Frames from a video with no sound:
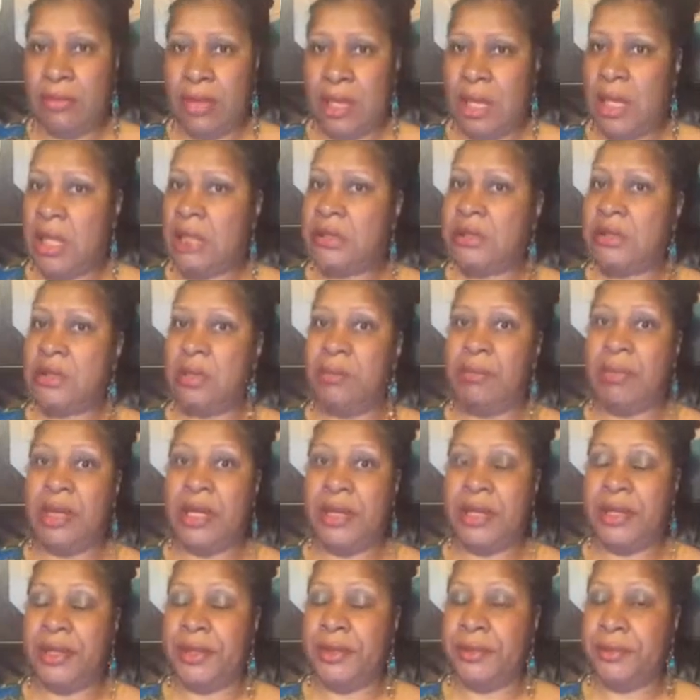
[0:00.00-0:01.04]
and some
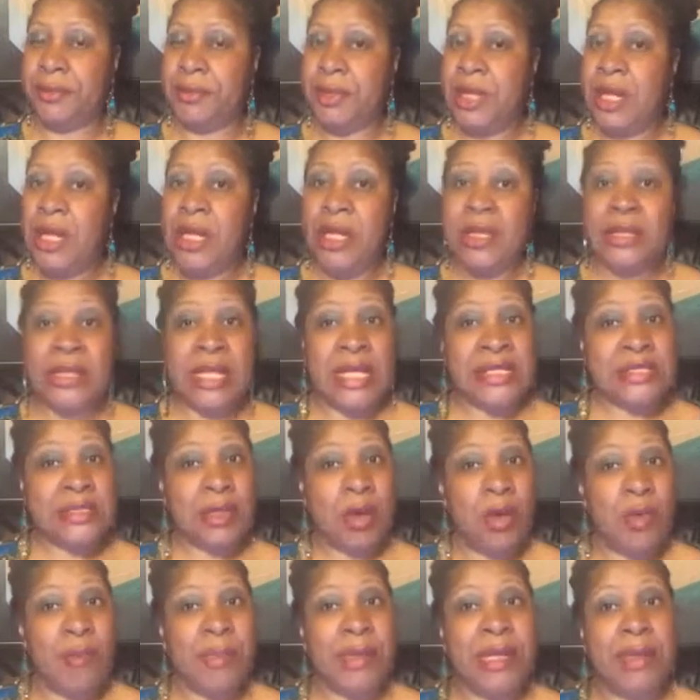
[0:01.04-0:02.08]
money. That's
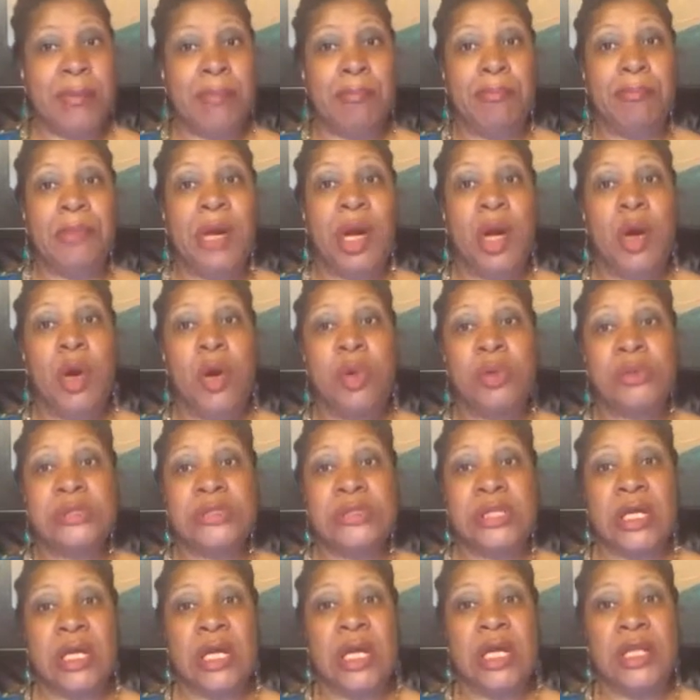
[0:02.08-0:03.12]
going to be
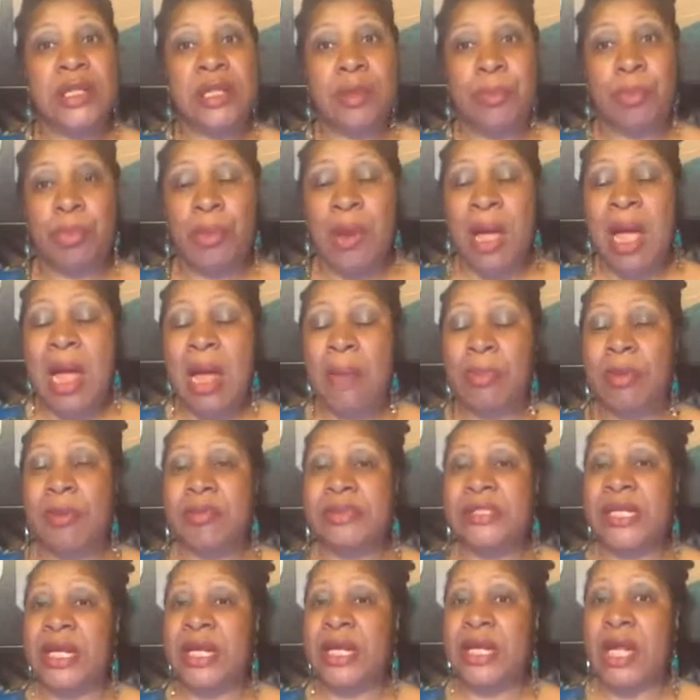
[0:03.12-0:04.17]
most of the
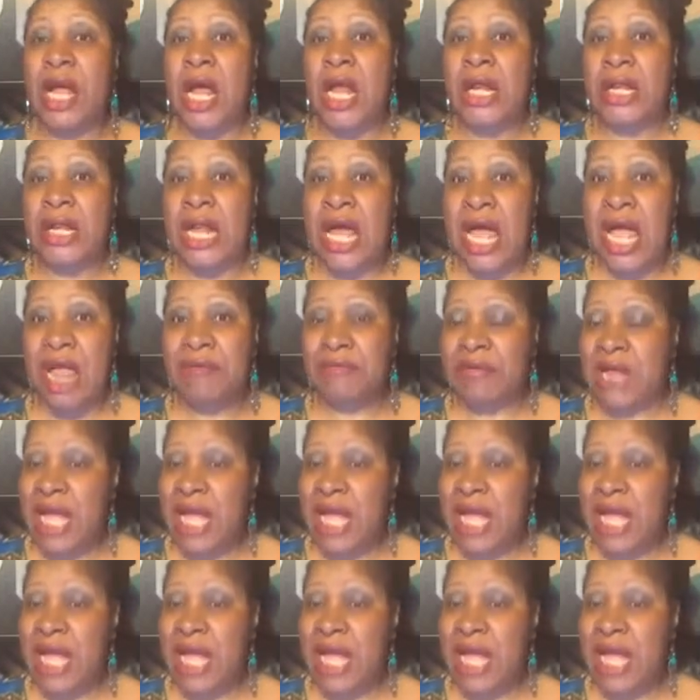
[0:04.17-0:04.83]
problems in our life.